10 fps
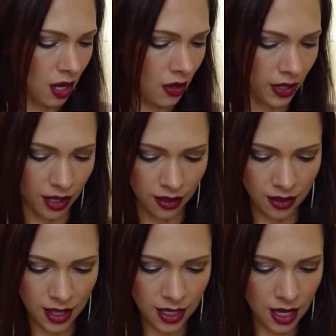Okay,
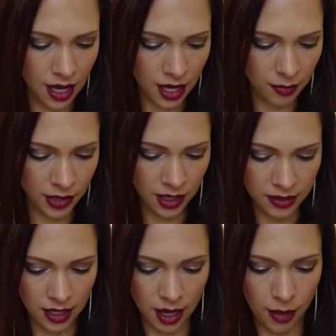and then I
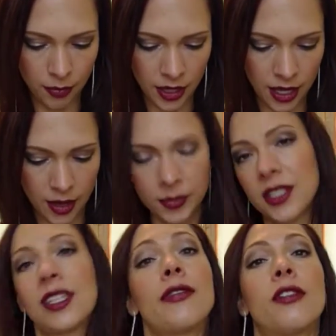picked up, um,
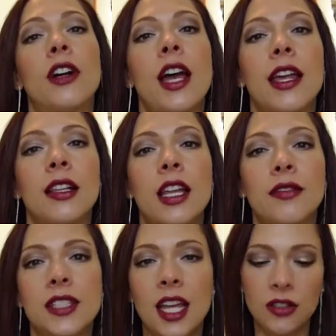Sephora had a lot
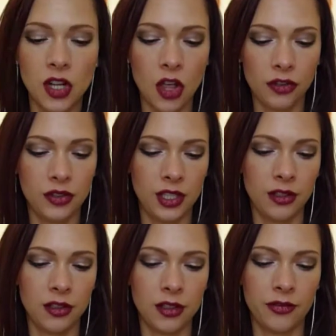of $10
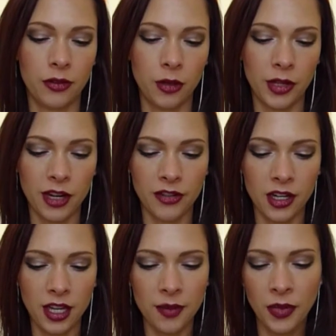deals, for Black
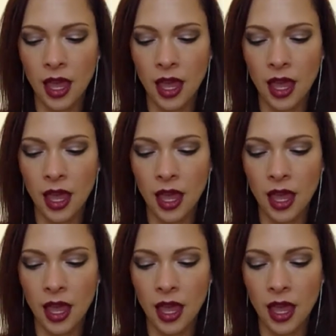Friday,